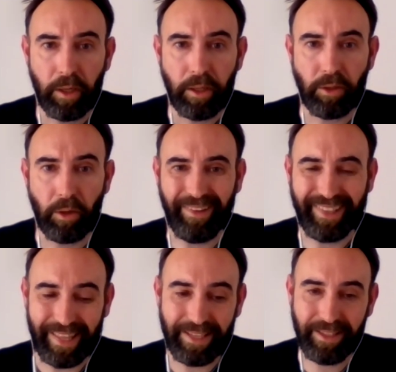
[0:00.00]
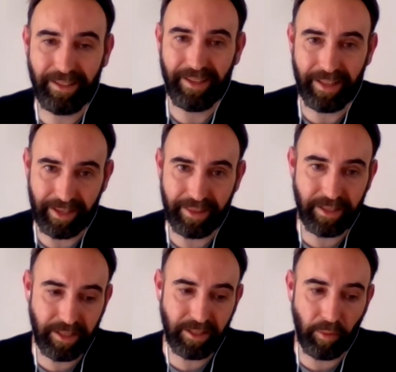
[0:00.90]
So I think
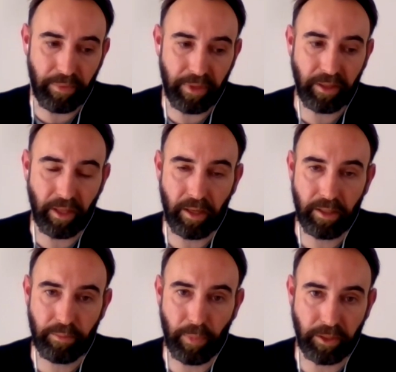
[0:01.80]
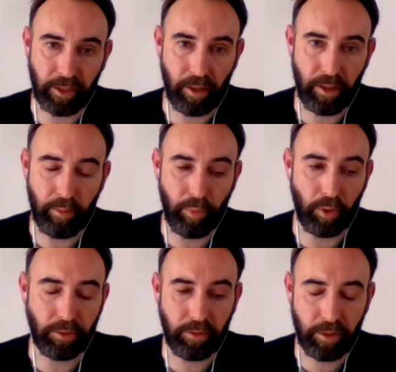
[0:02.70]
this is something that is particularly
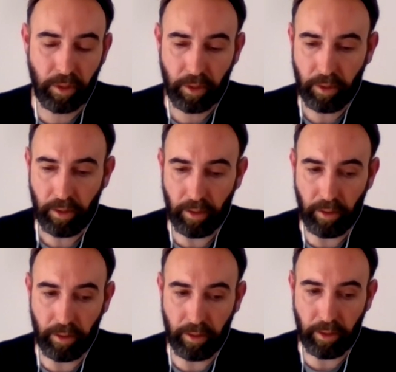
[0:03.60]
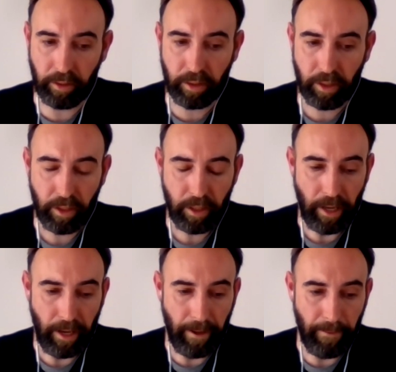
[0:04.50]
important. I think
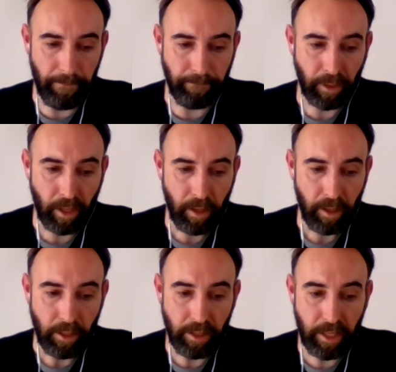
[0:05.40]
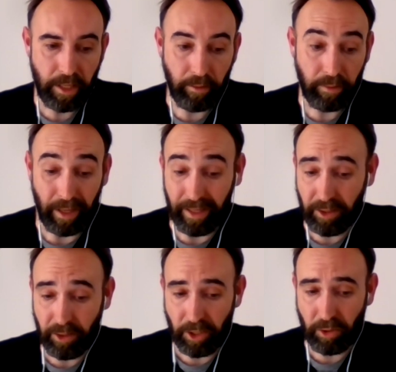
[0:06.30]
the
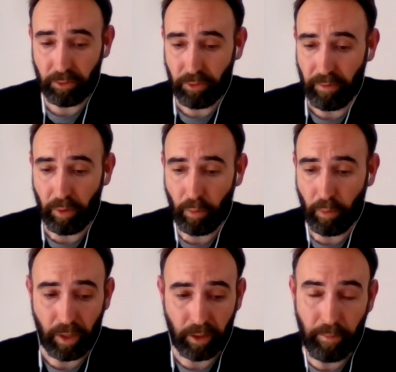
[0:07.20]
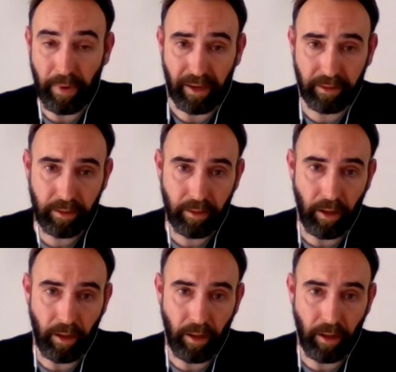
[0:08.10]
international travel will come back.